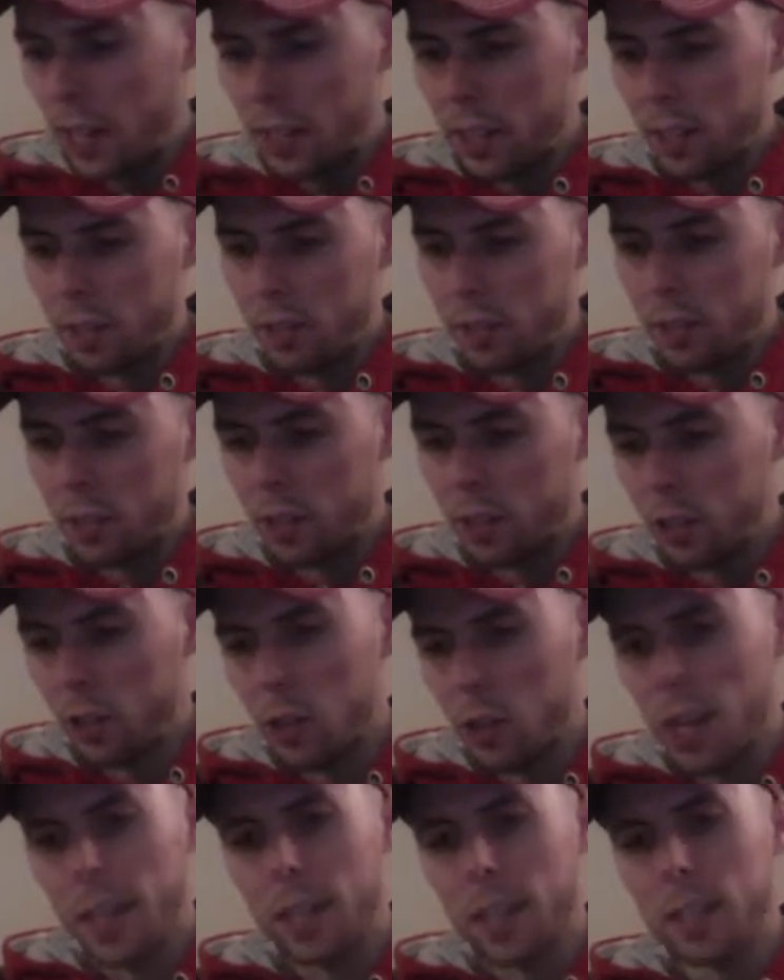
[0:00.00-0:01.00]
different
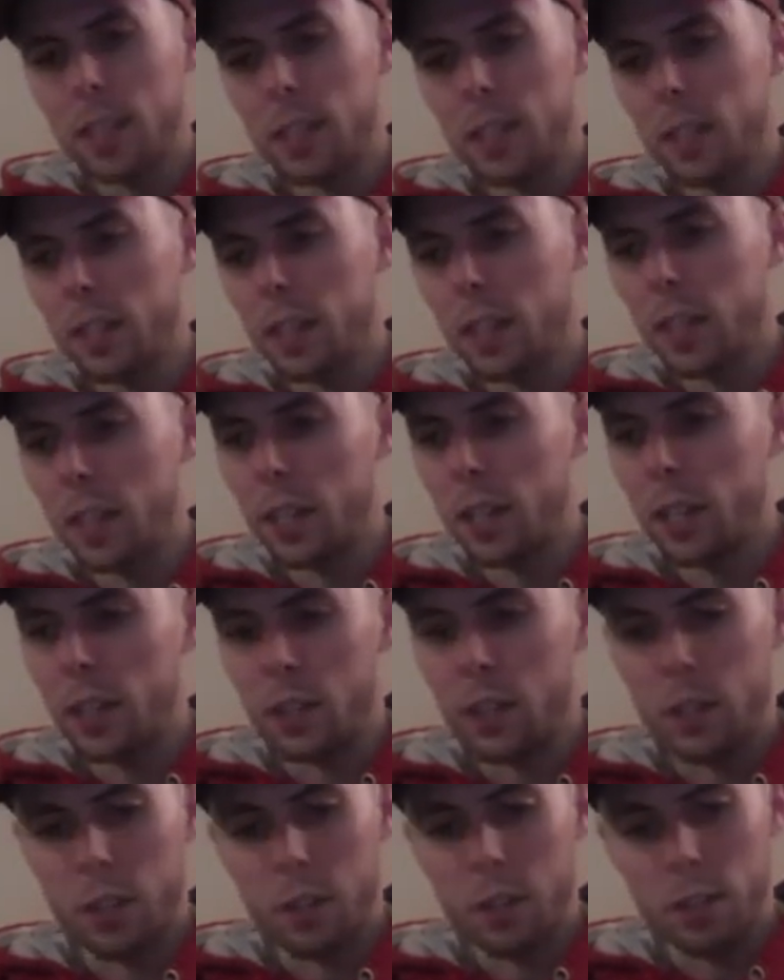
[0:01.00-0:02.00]
drakes in
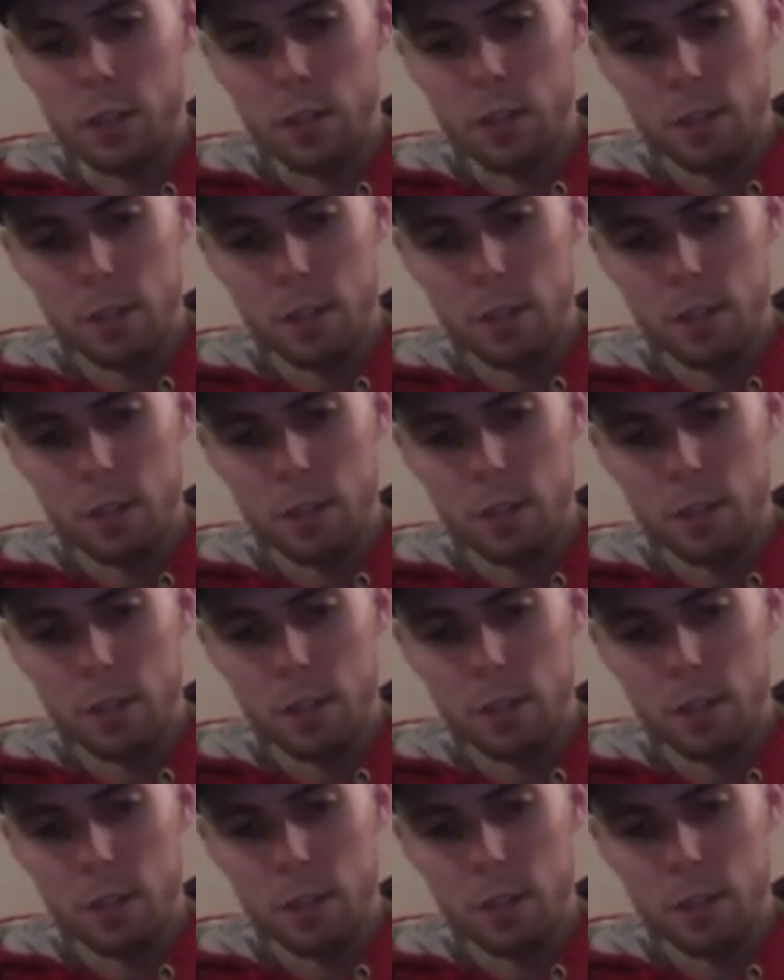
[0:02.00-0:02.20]
here.